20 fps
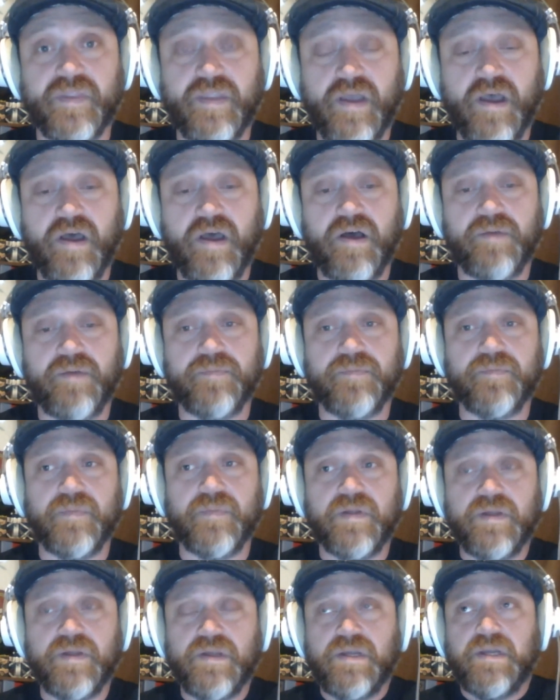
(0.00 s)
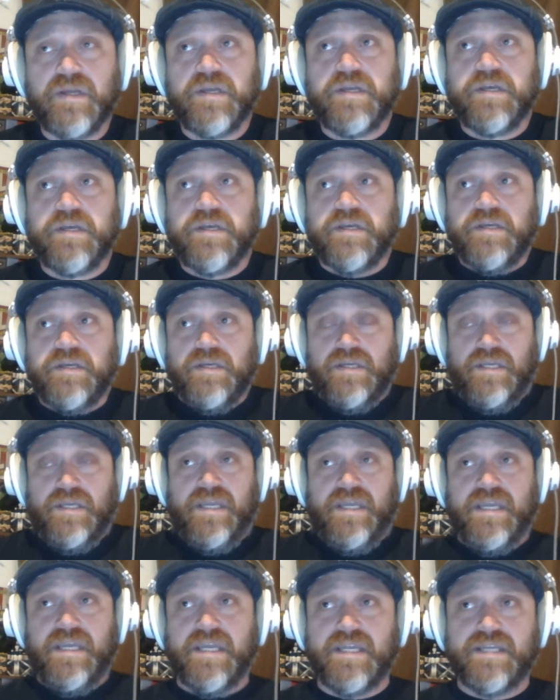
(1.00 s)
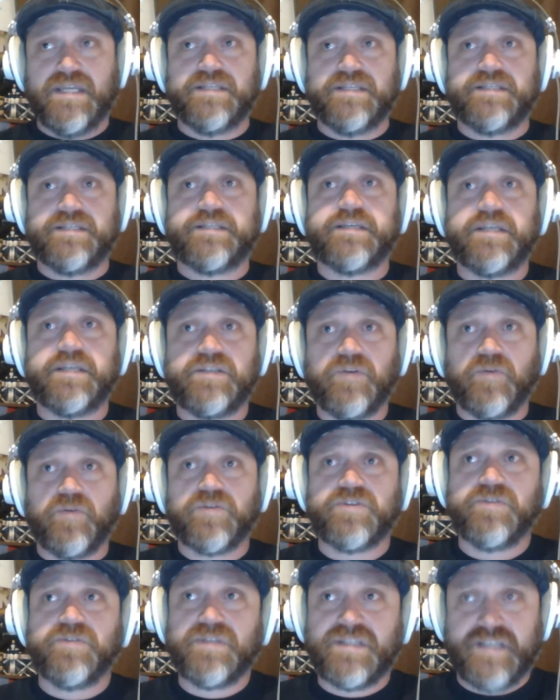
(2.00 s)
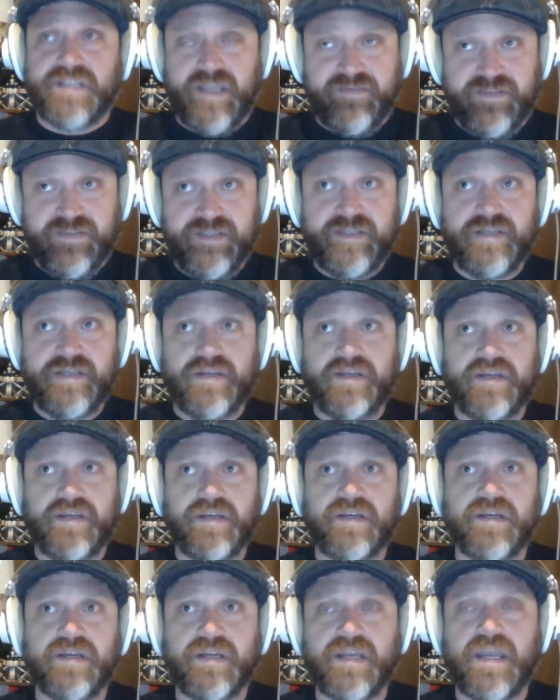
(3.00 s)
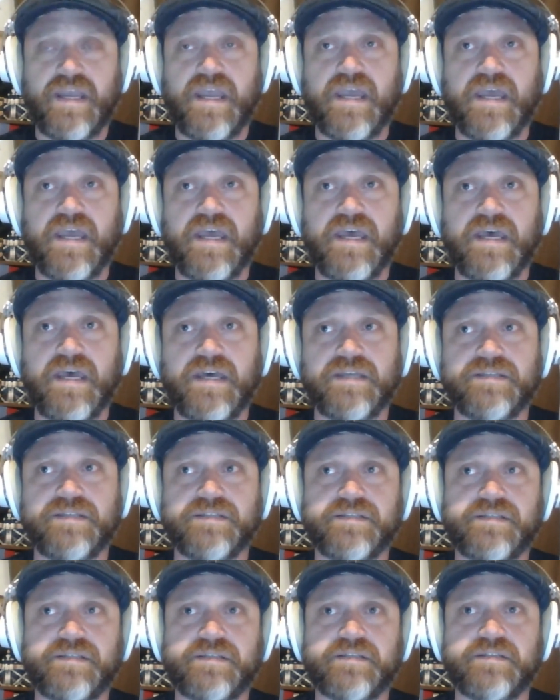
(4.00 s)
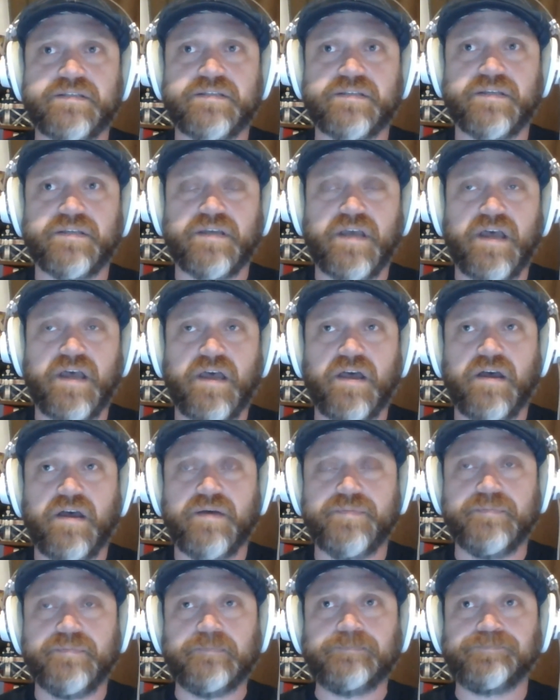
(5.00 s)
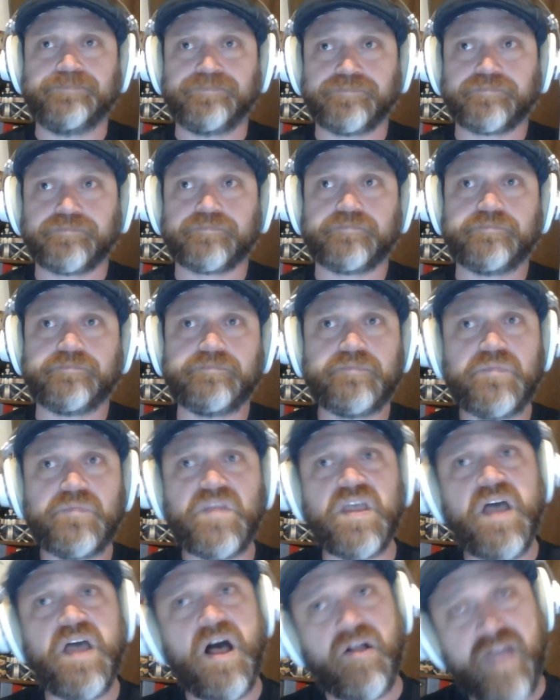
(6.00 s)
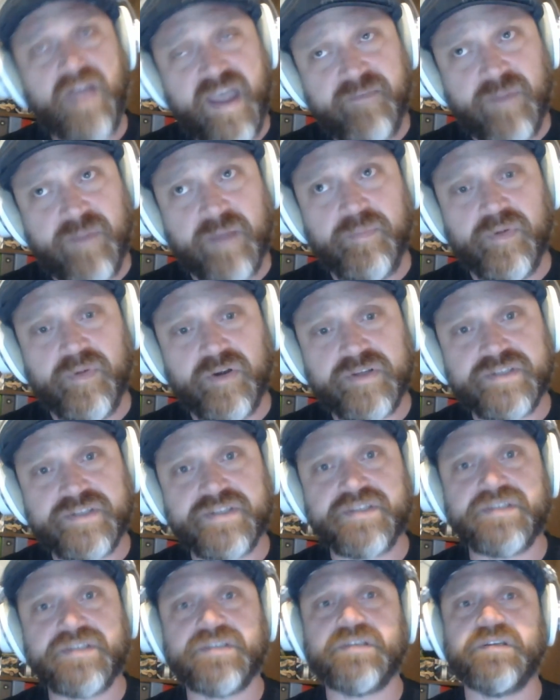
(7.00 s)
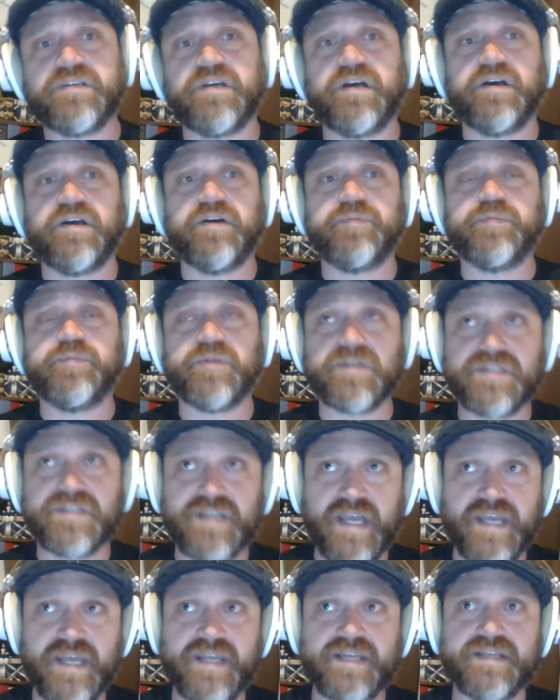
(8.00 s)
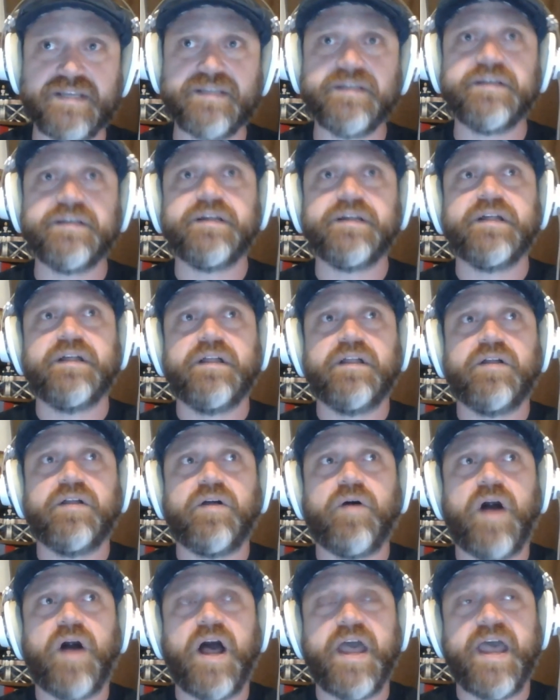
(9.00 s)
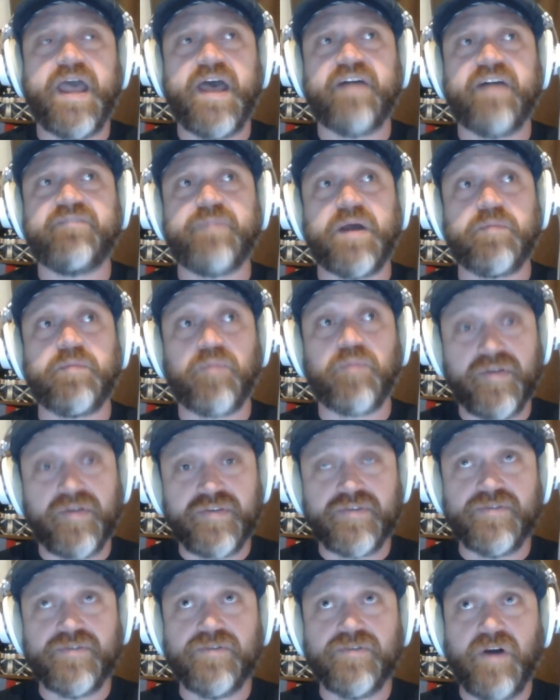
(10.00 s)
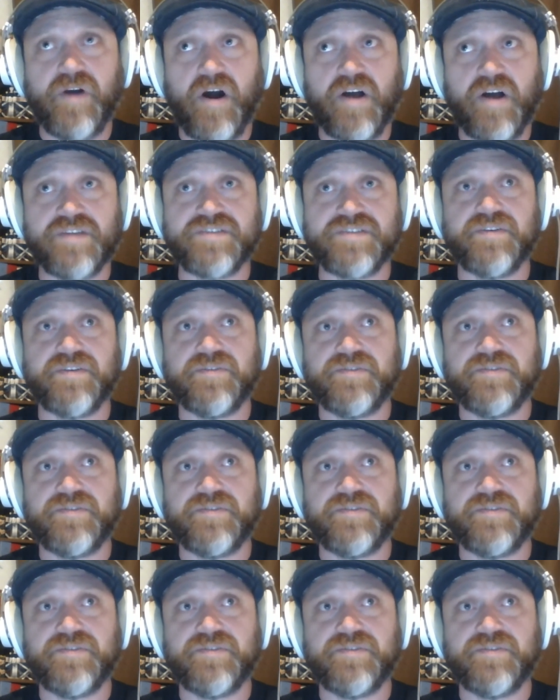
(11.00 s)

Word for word: Um, it is doors are at seven, and um, I'll have my books, uh, book signing I have my brother who also